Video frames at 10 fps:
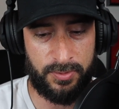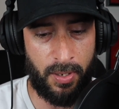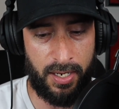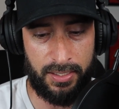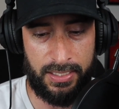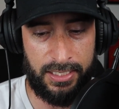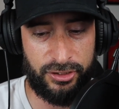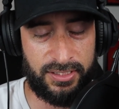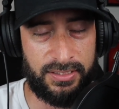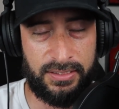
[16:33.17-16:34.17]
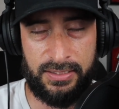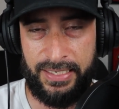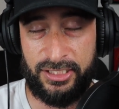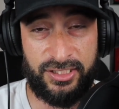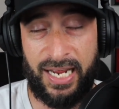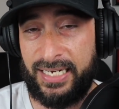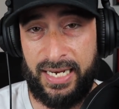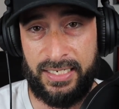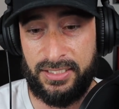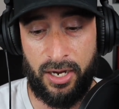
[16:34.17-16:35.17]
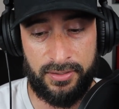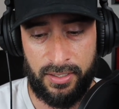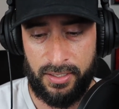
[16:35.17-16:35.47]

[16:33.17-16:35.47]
but he's just not getting it done.